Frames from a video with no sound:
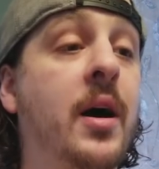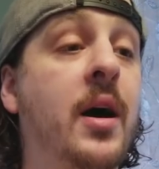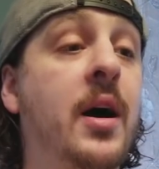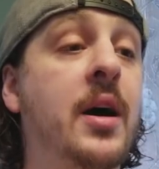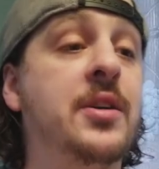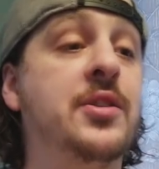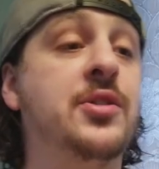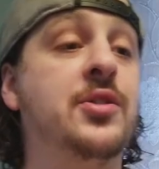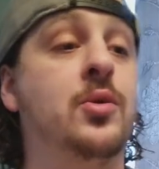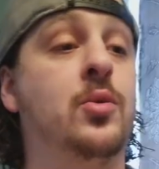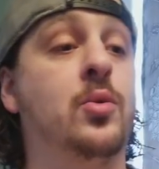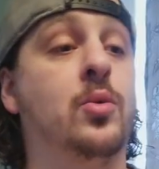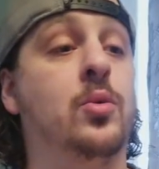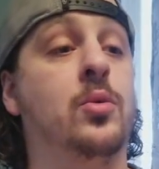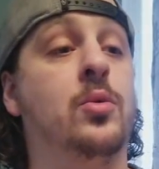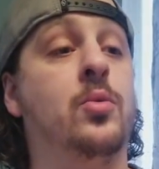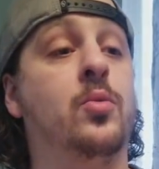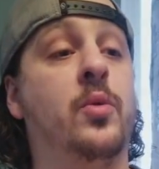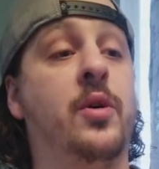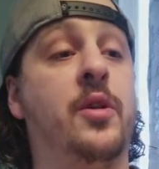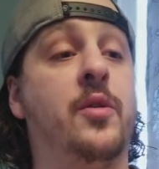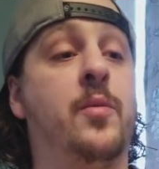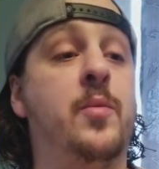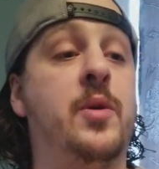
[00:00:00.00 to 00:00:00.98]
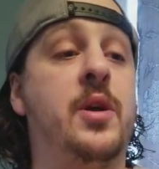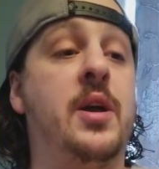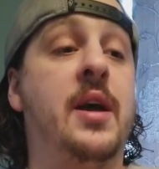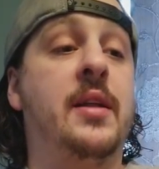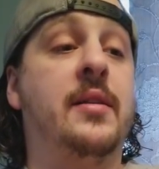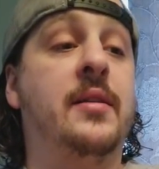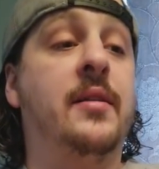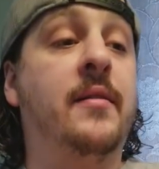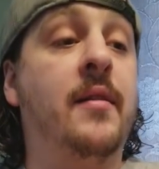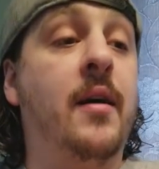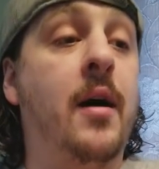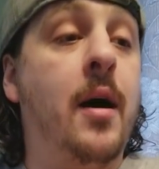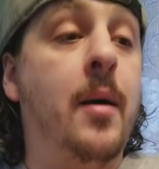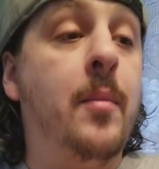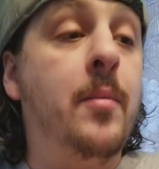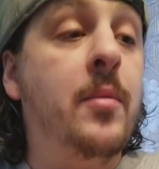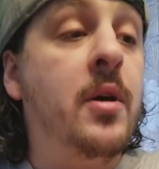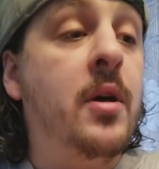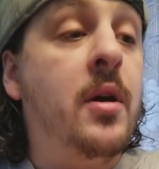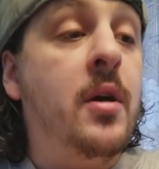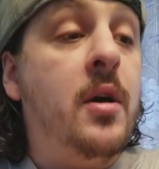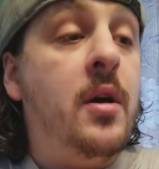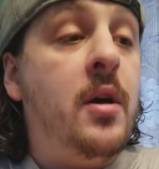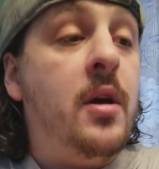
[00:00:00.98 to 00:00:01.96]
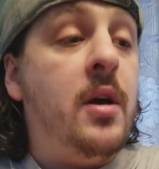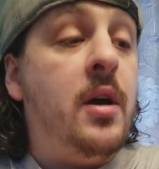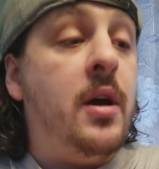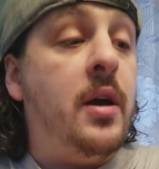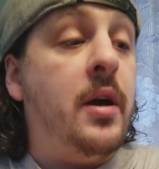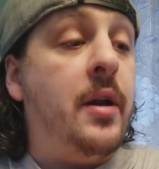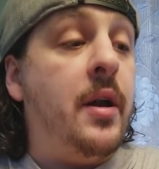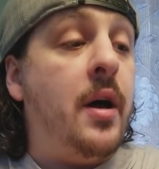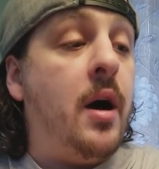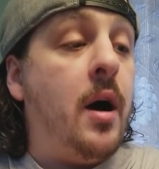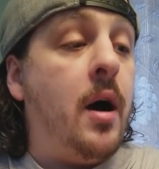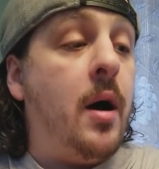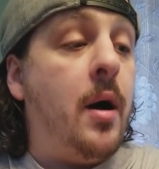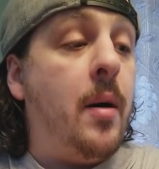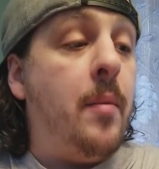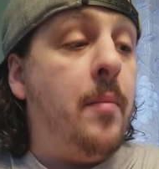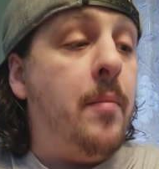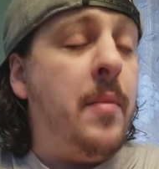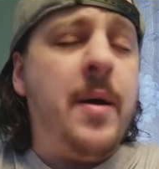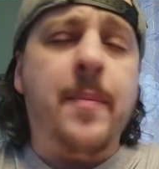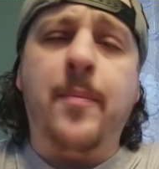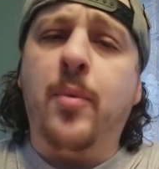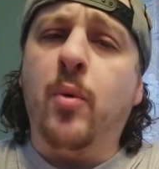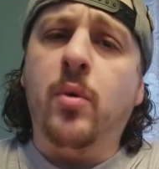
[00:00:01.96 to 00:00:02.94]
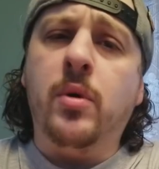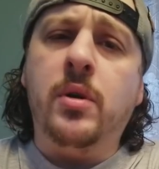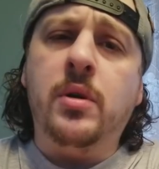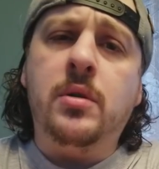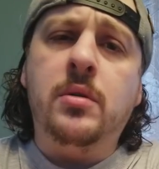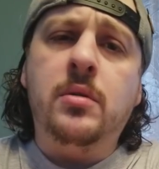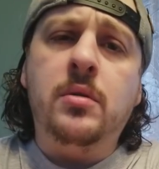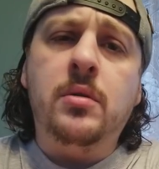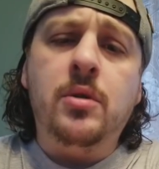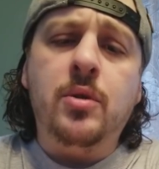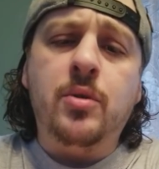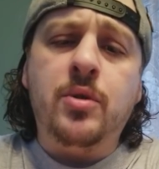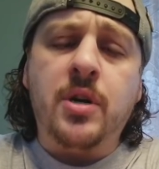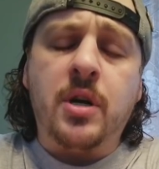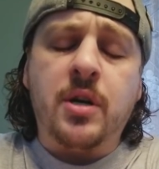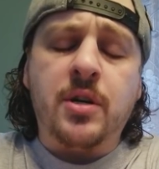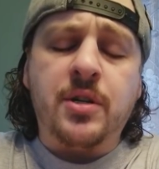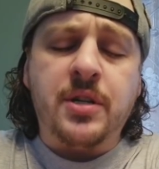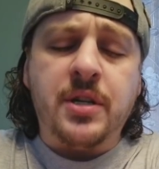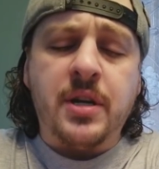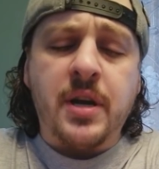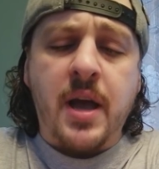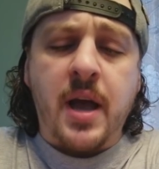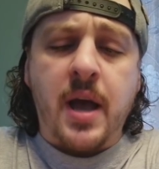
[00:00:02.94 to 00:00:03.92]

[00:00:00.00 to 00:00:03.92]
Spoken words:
High School with me at the time in Maplewood, New Jersey.